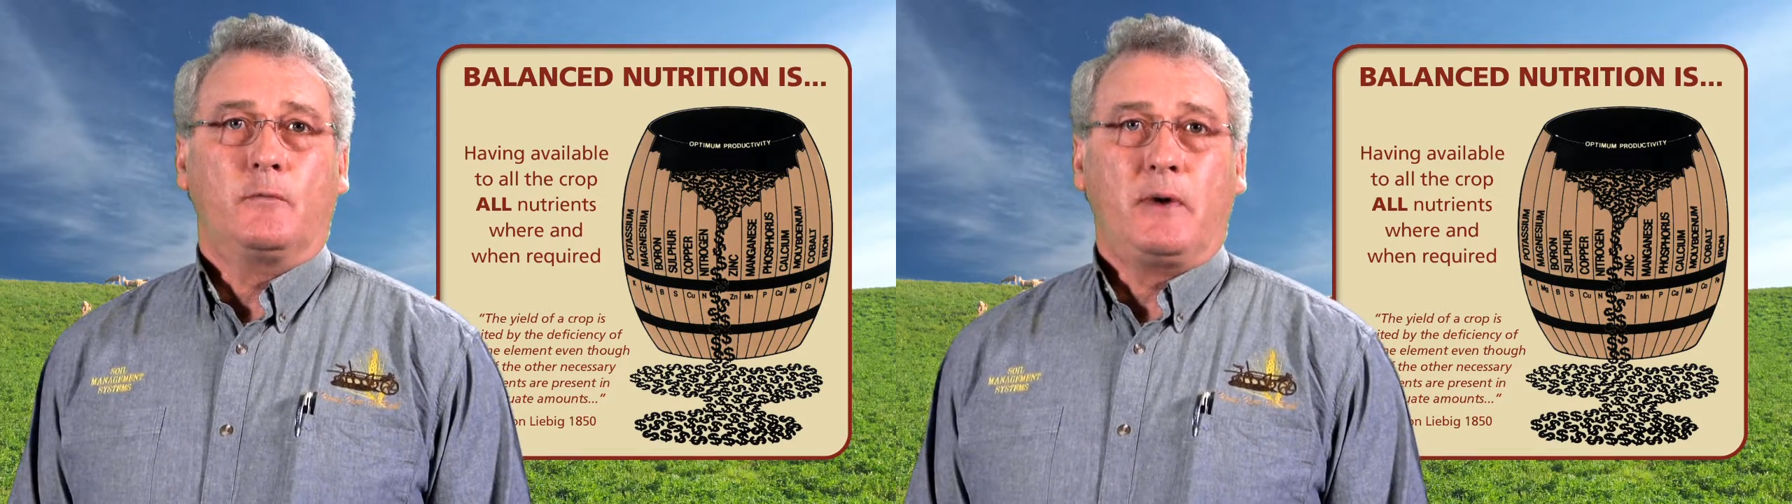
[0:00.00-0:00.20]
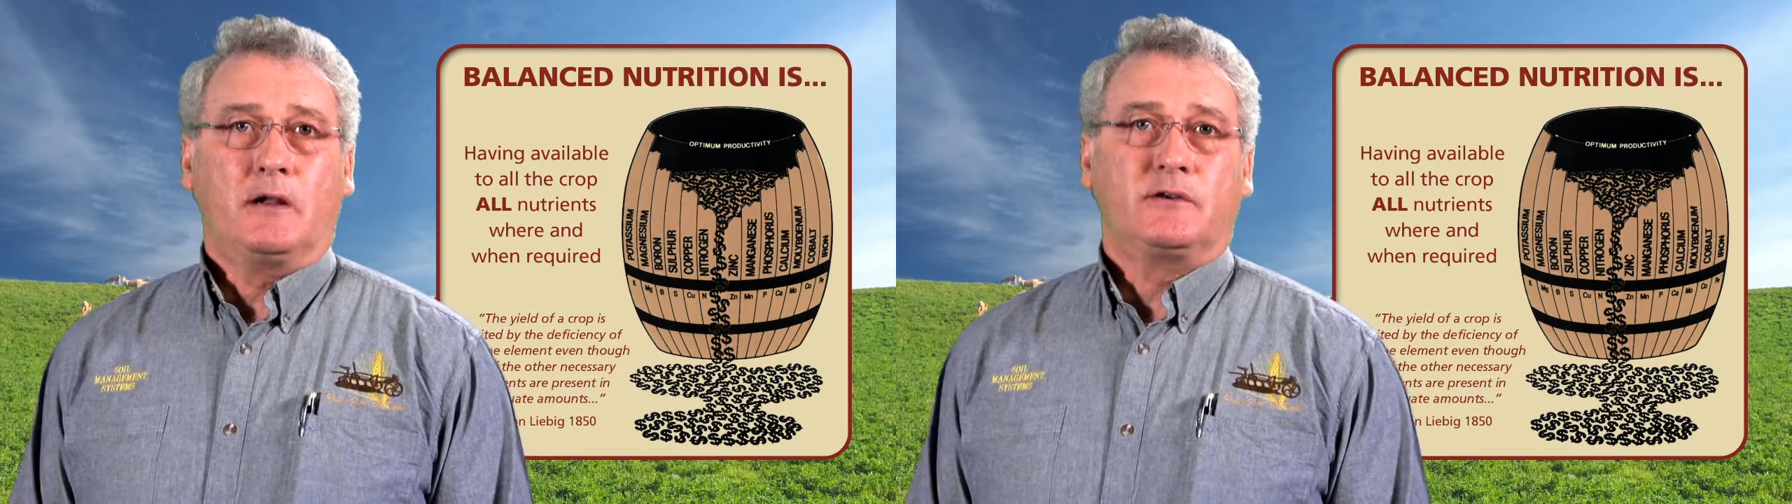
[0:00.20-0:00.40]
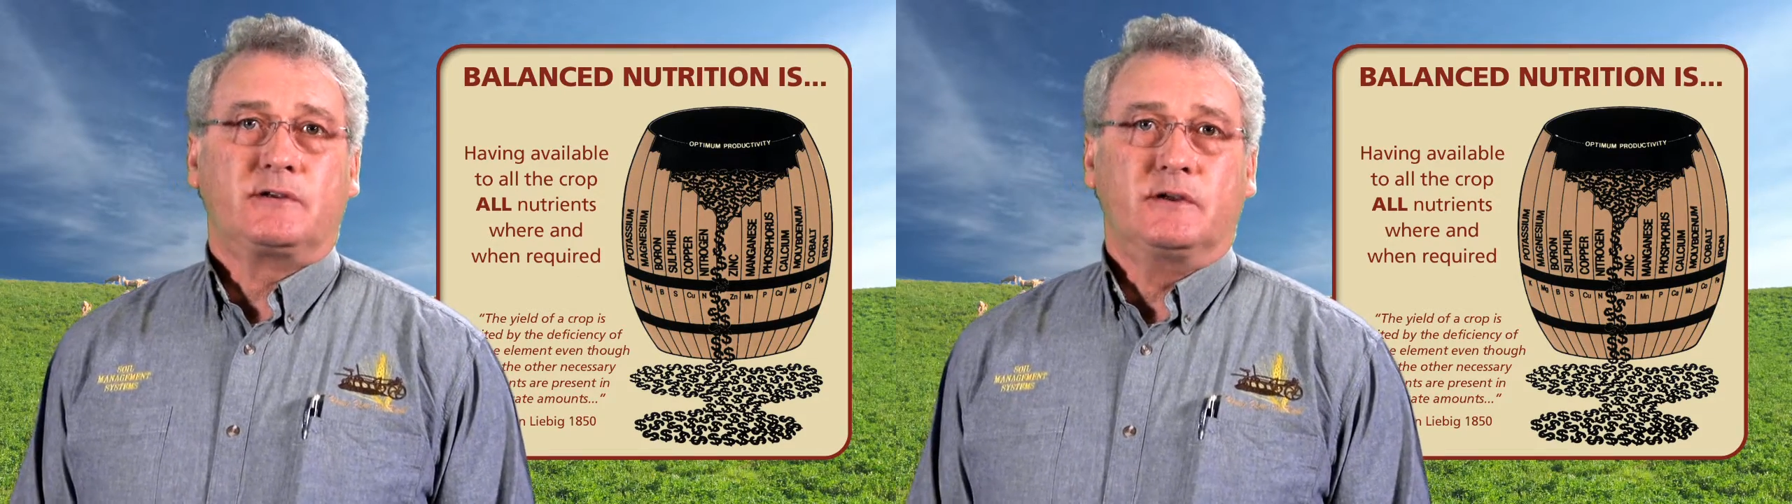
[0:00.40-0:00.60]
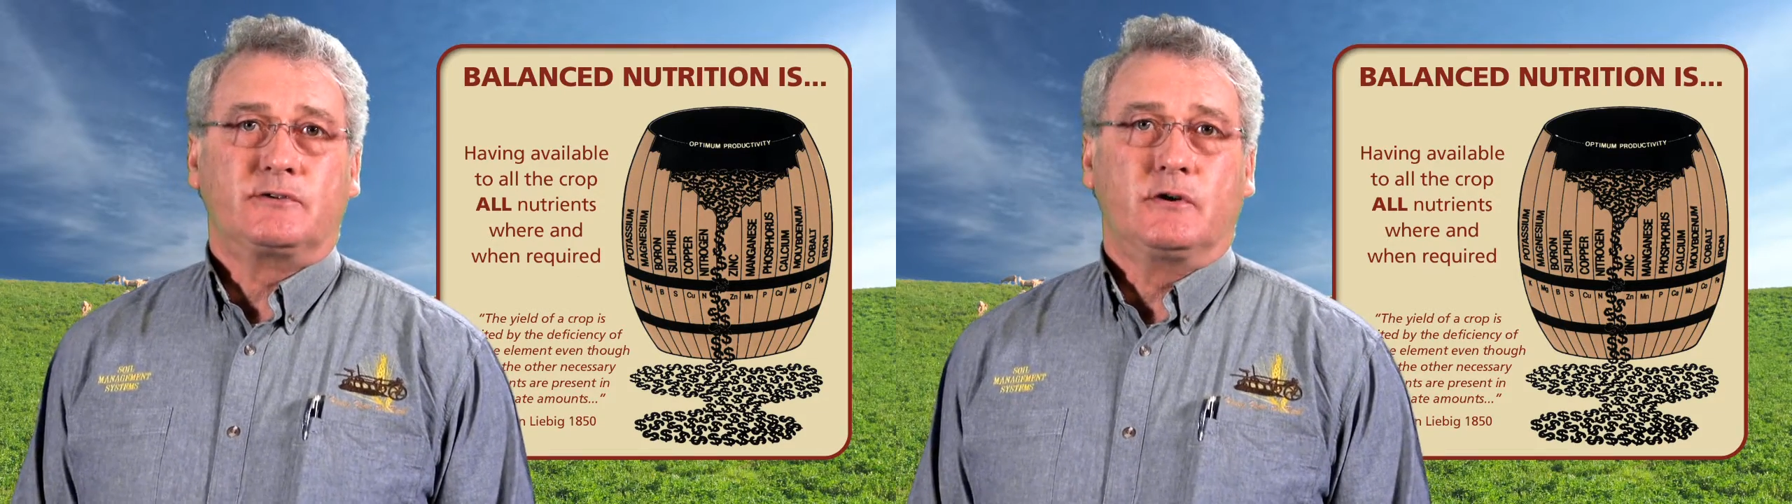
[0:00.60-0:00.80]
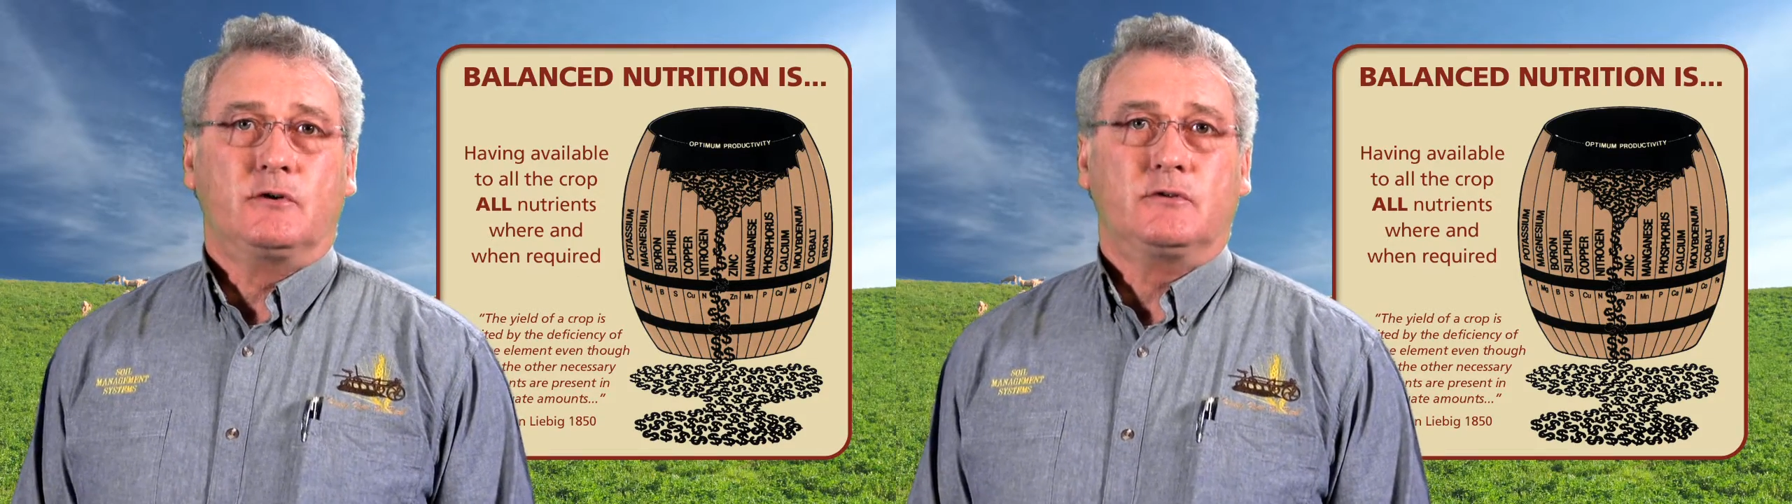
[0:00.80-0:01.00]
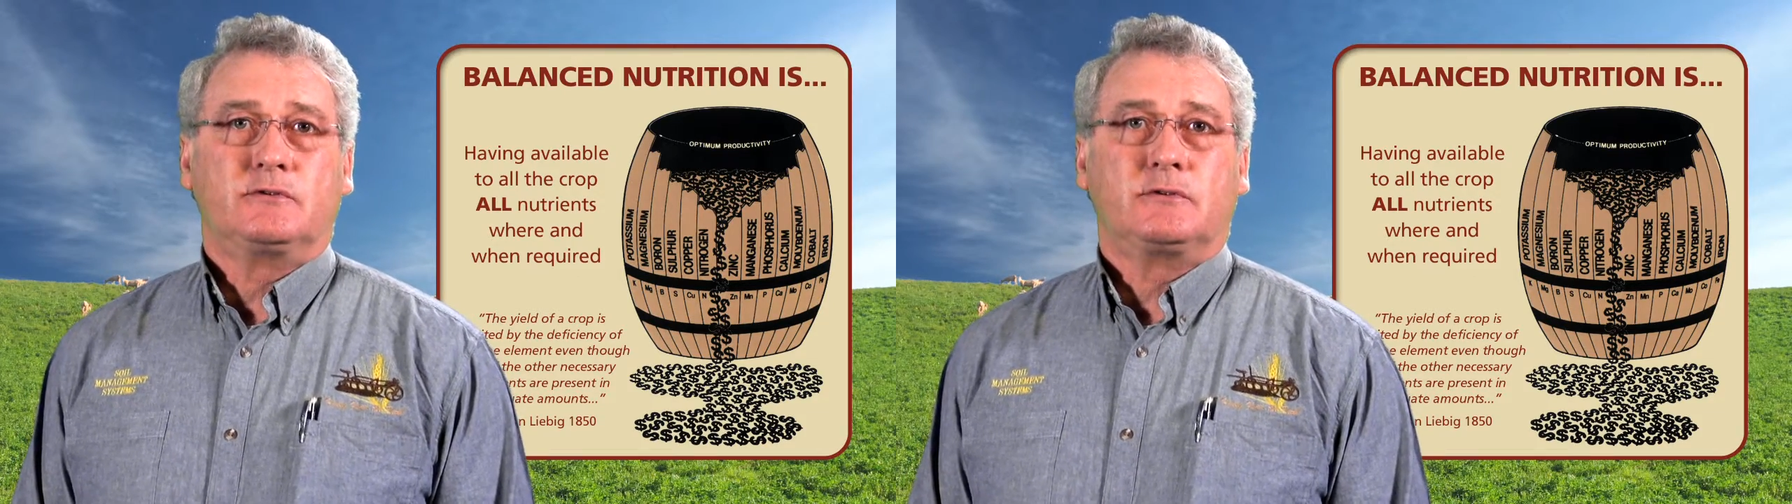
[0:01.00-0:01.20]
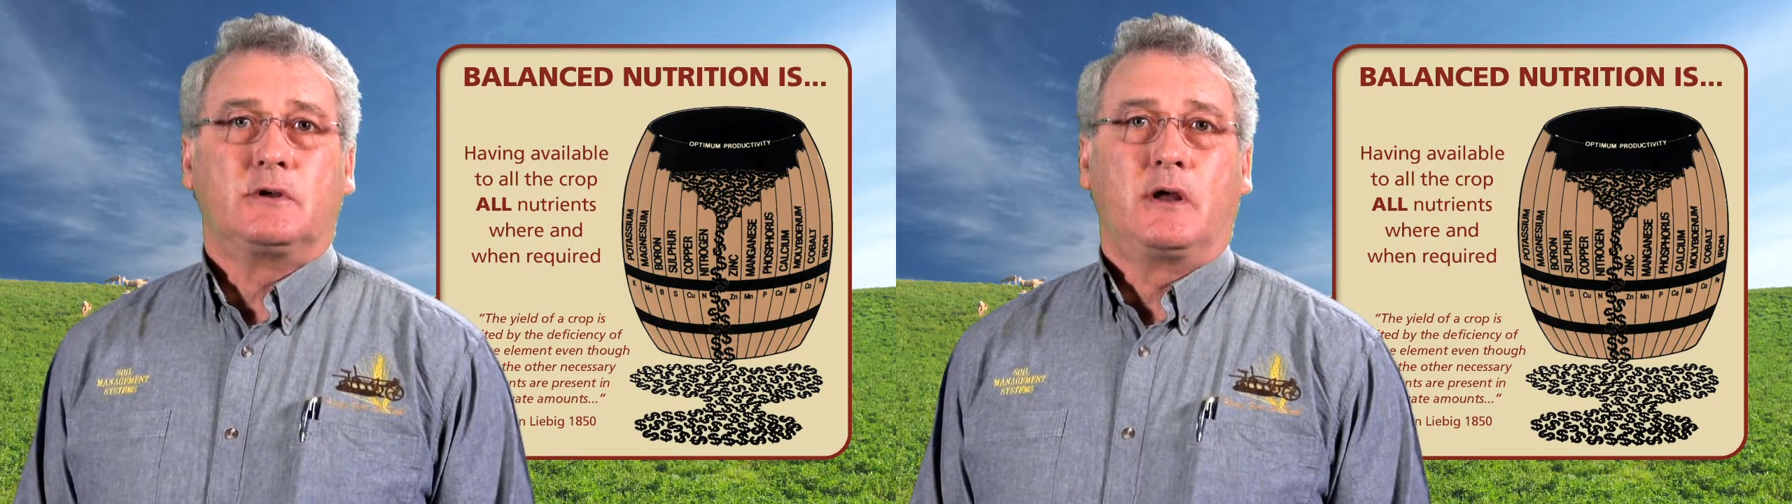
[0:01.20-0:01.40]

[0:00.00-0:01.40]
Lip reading: balancing soils